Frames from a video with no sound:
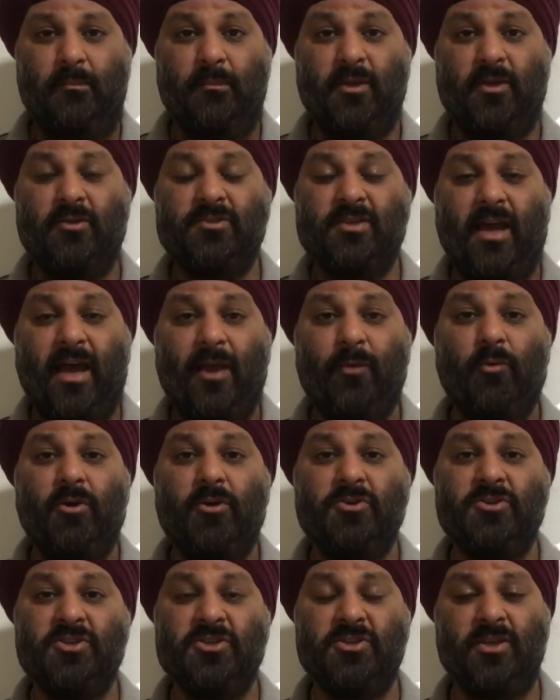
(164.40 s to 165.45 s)
because I want
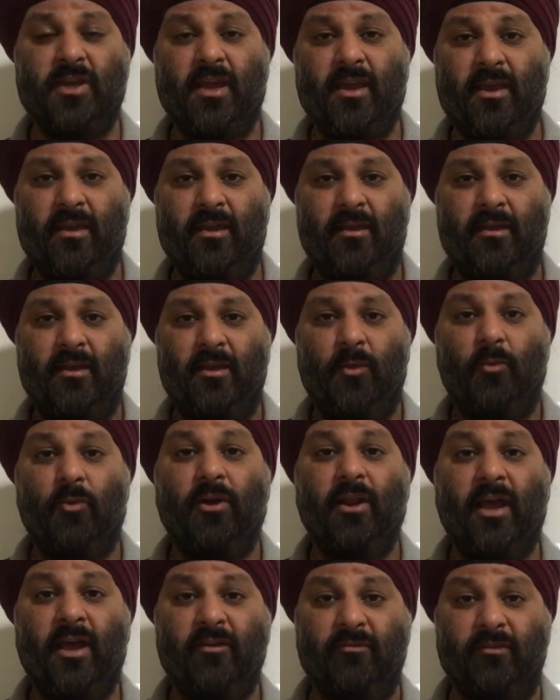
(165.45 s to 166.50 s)
to share
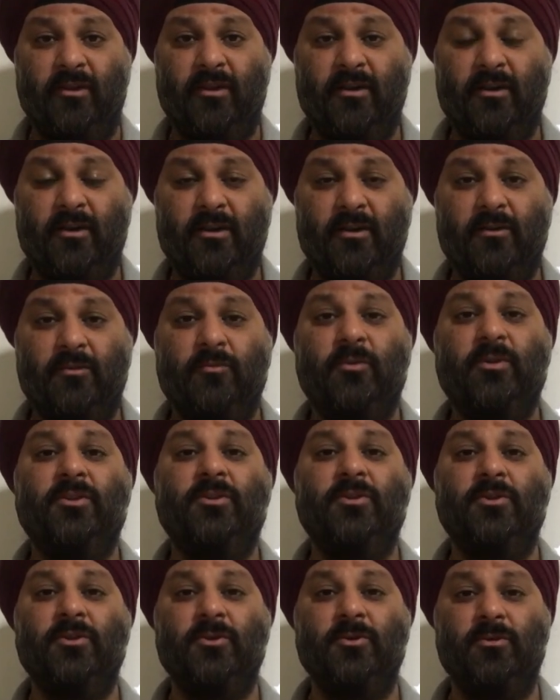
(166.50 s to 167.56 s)
what I've learned with
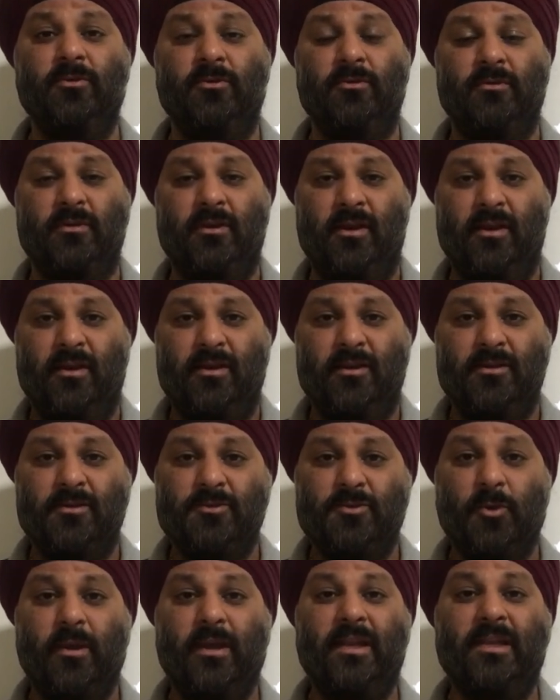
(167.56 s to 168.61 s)
you.
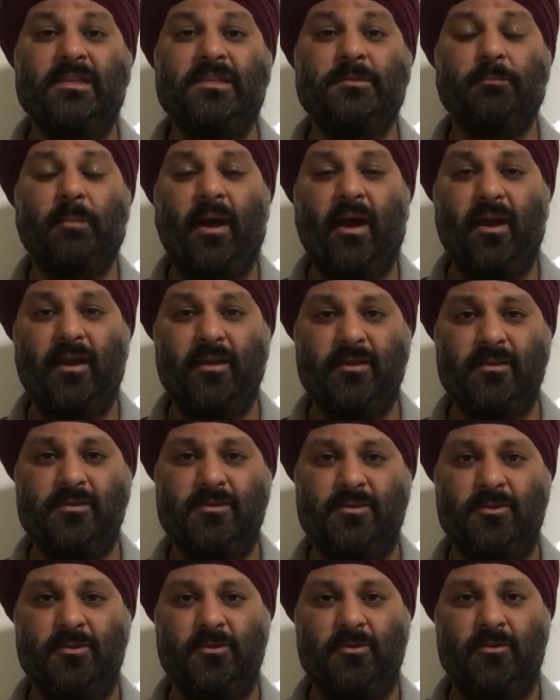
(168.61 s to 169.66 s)
So it inspires
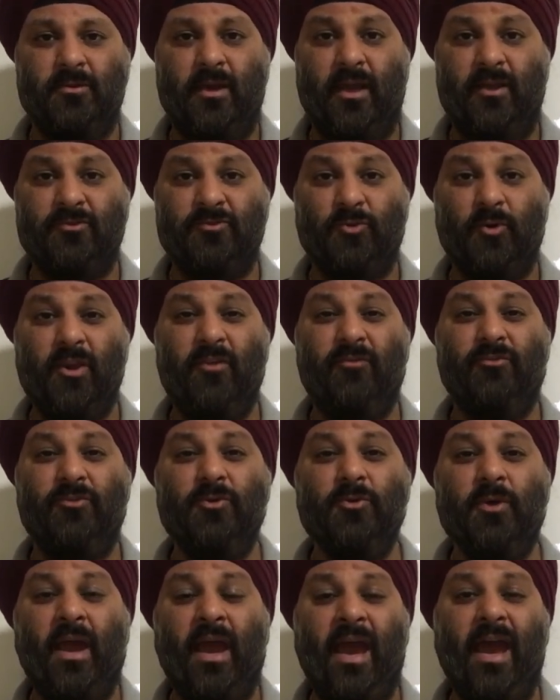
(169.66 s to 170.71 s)
you. So if
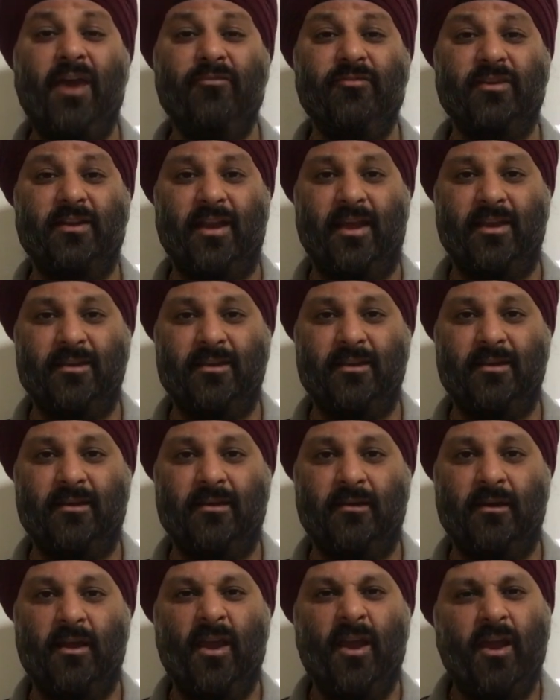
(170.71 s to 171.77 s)
you have an
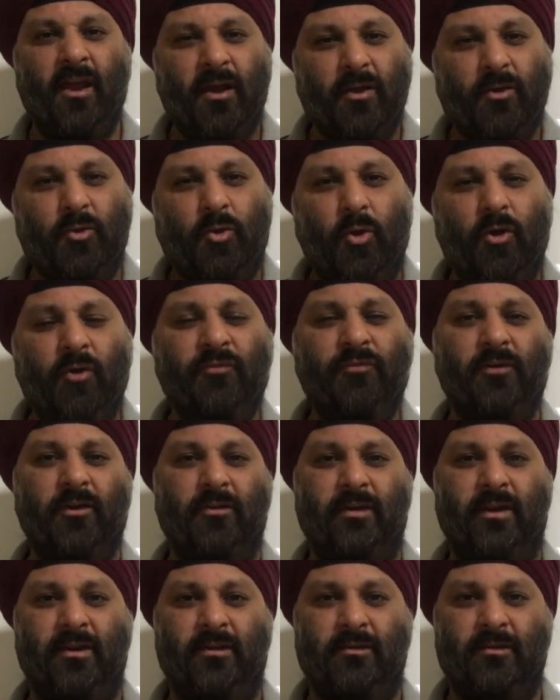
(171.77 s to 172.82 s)
idea Go
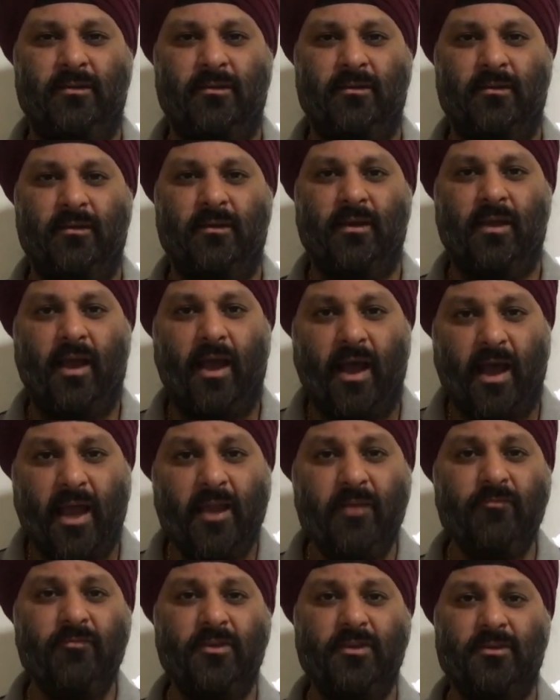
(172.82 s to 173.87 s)
for it.
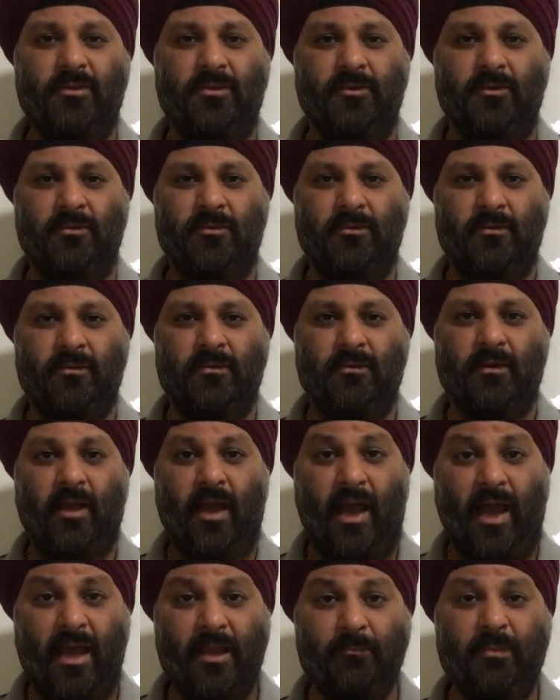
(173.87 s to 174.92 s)
I'm with you.
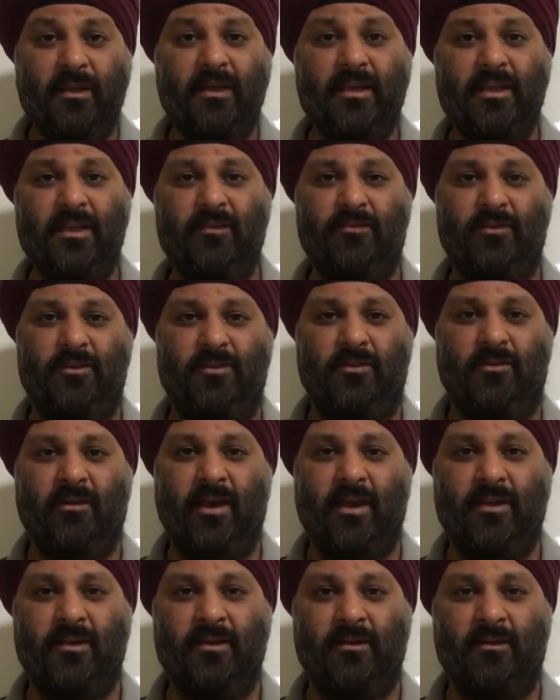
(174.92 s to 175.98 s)
I believe in your
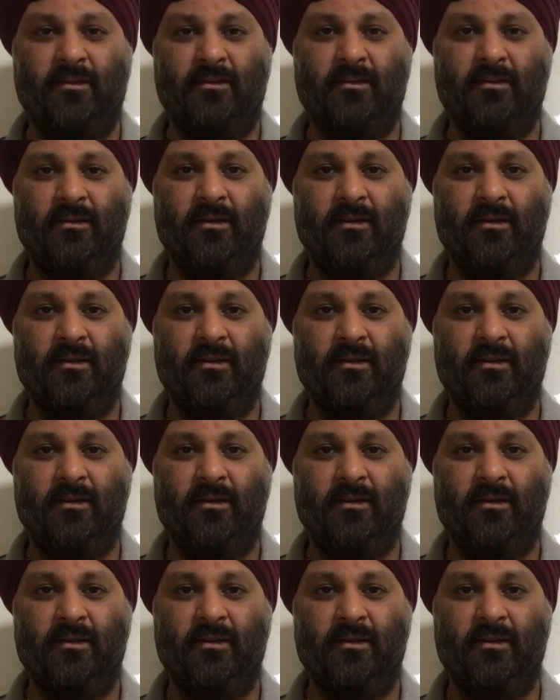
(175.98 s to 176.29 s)
idea.